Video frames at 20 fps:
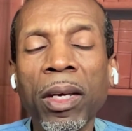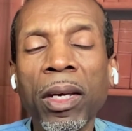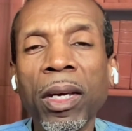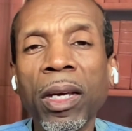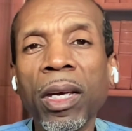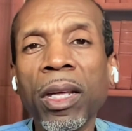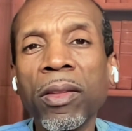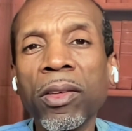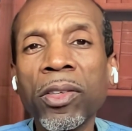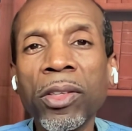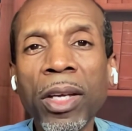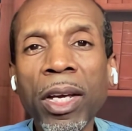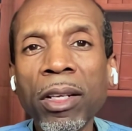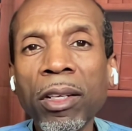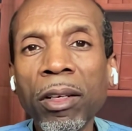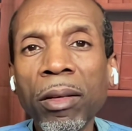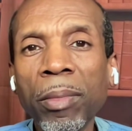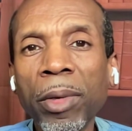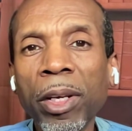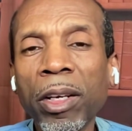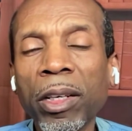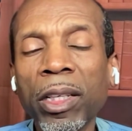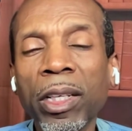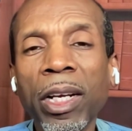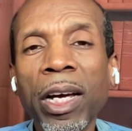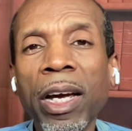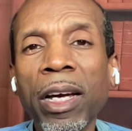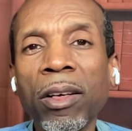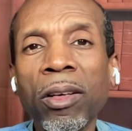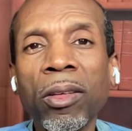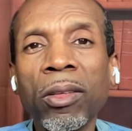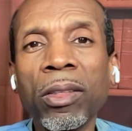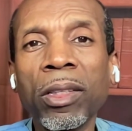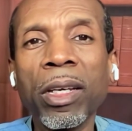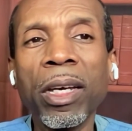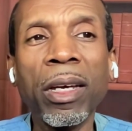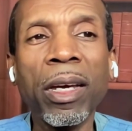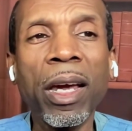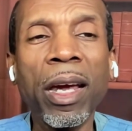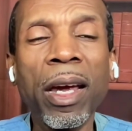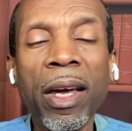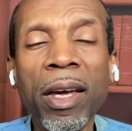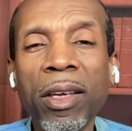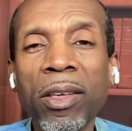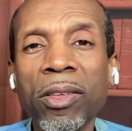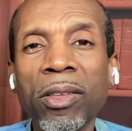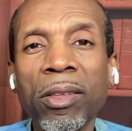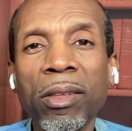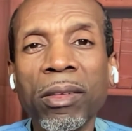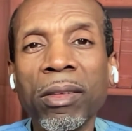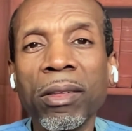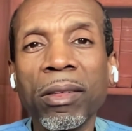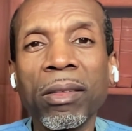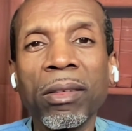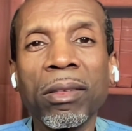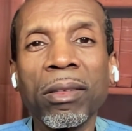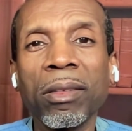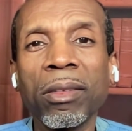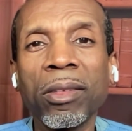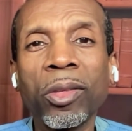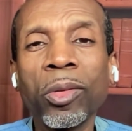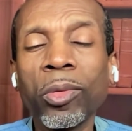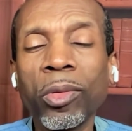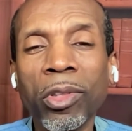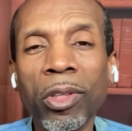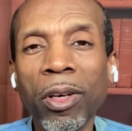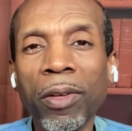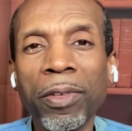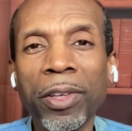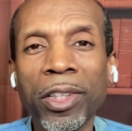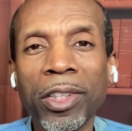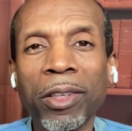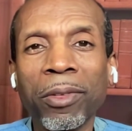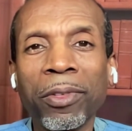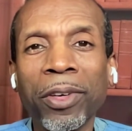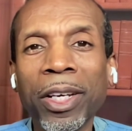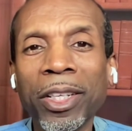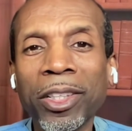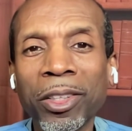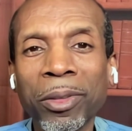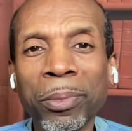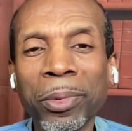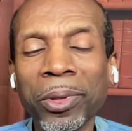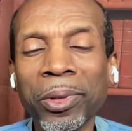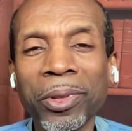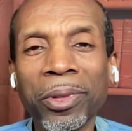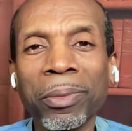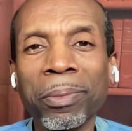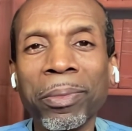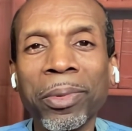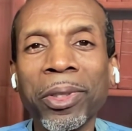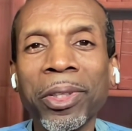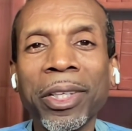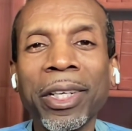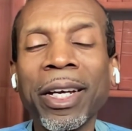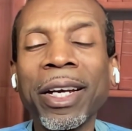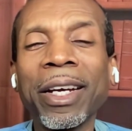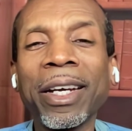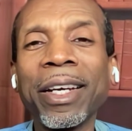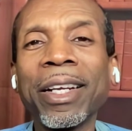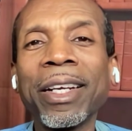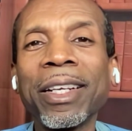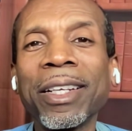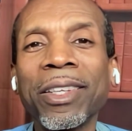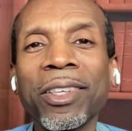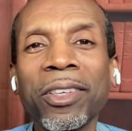And the standard American diet only has two servings of vegetables per day in it.